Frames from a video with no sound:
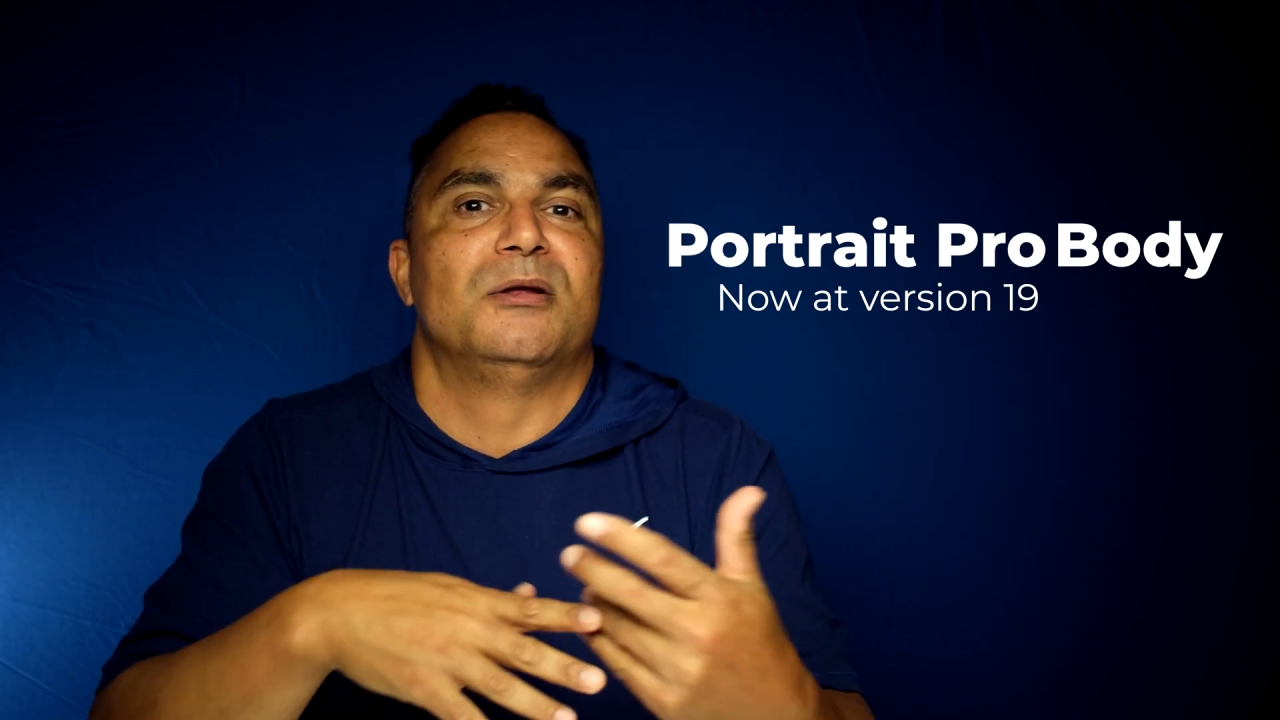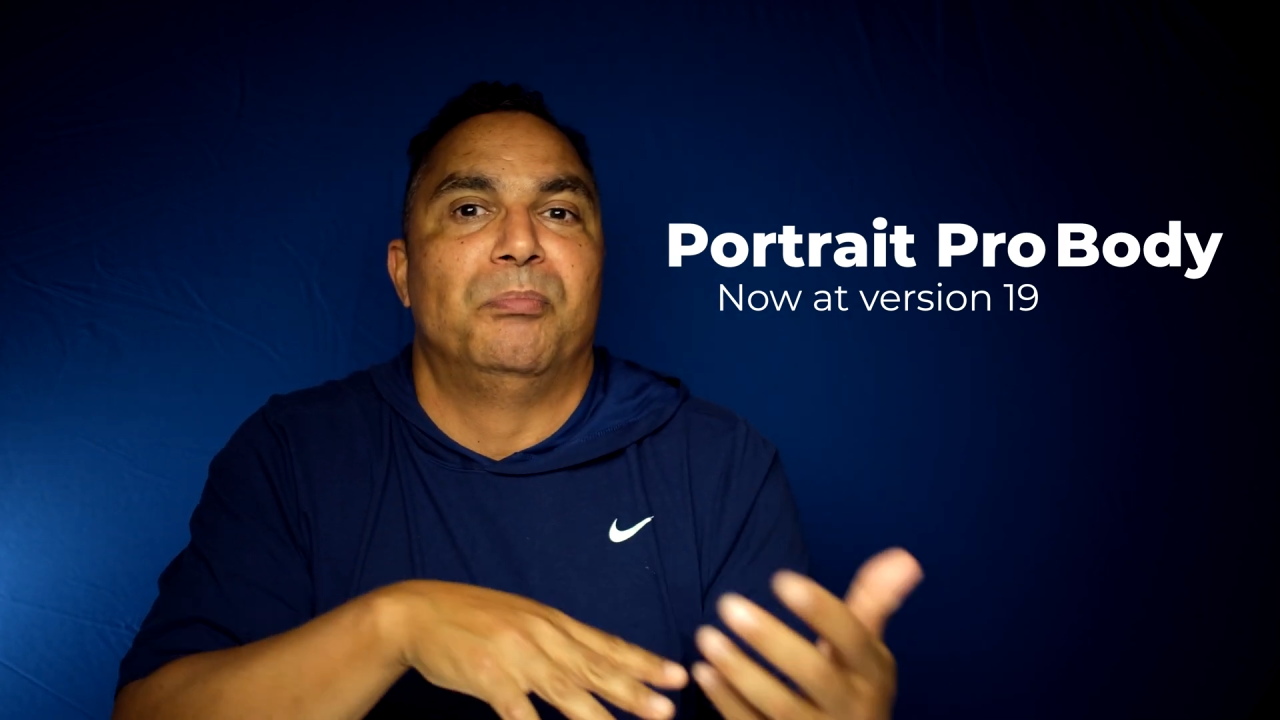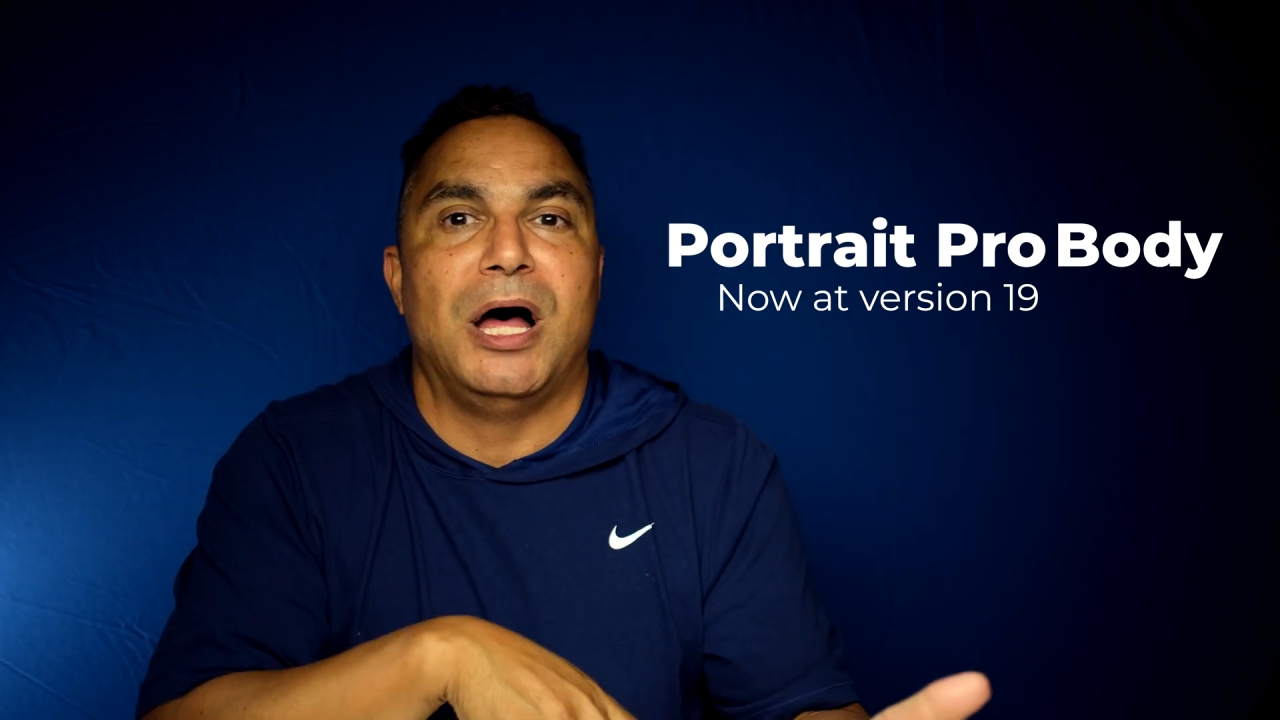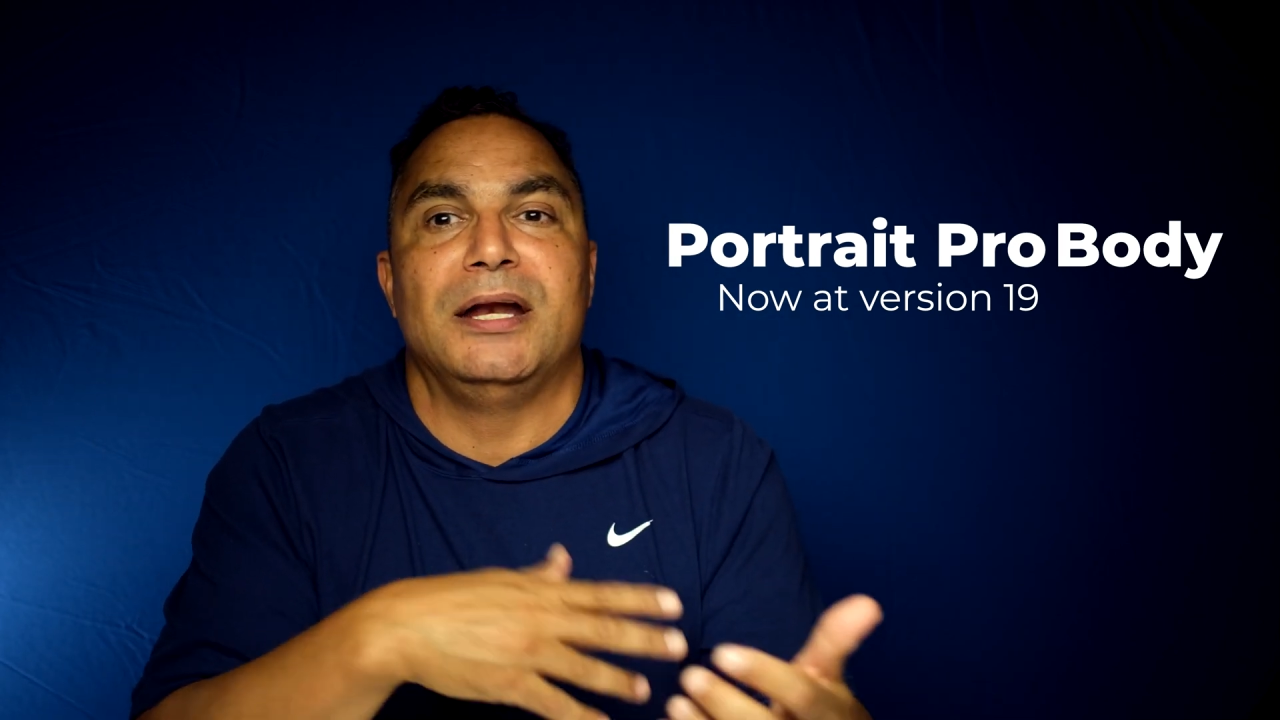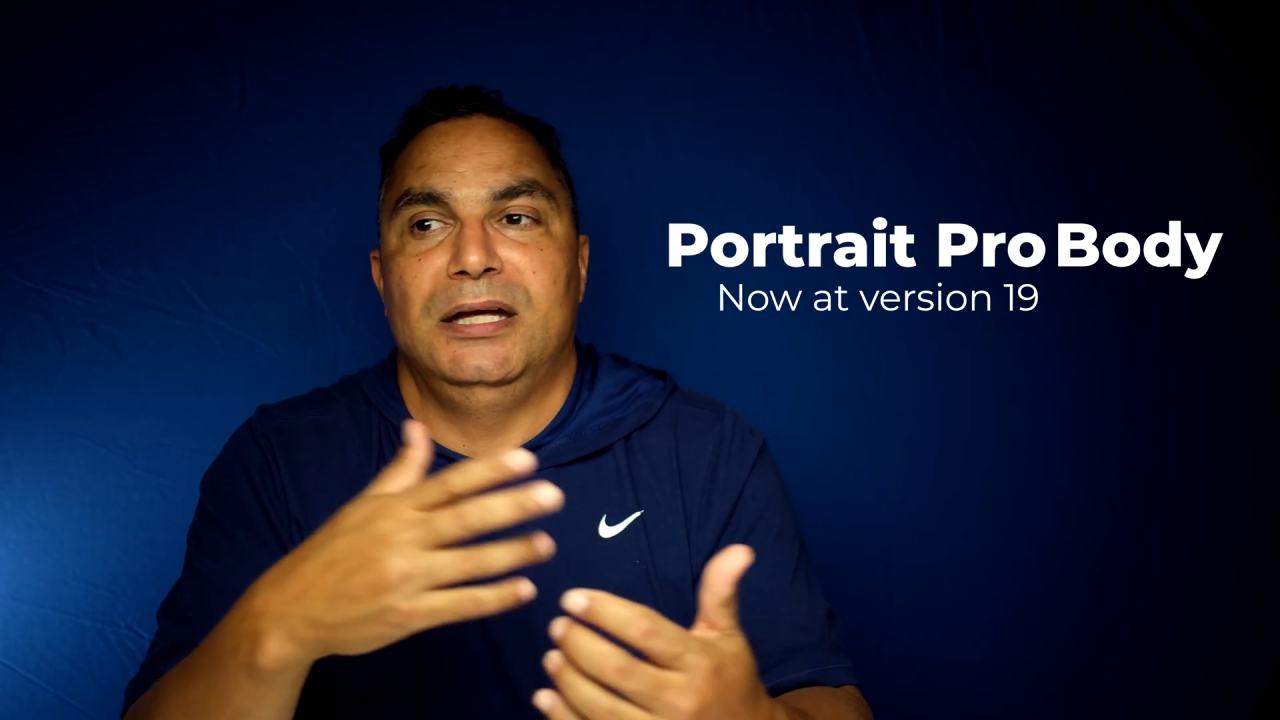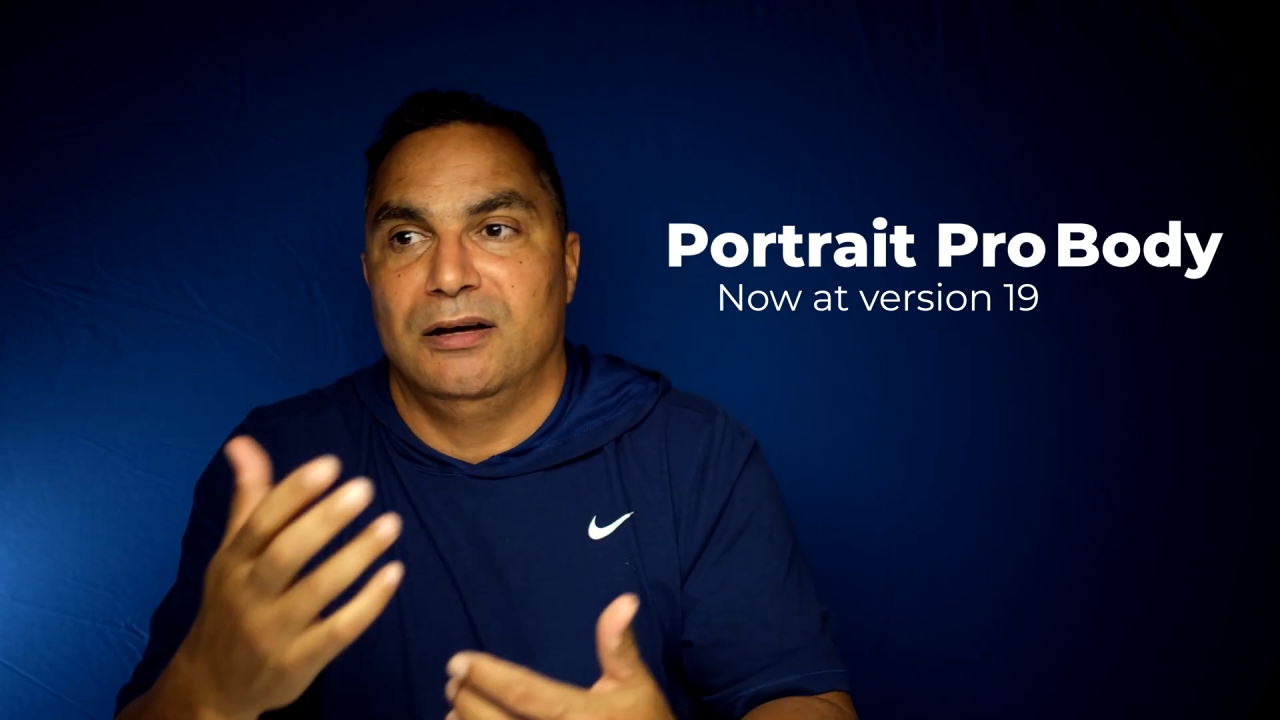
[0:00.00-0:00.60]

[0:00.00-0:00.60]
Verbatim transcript: the body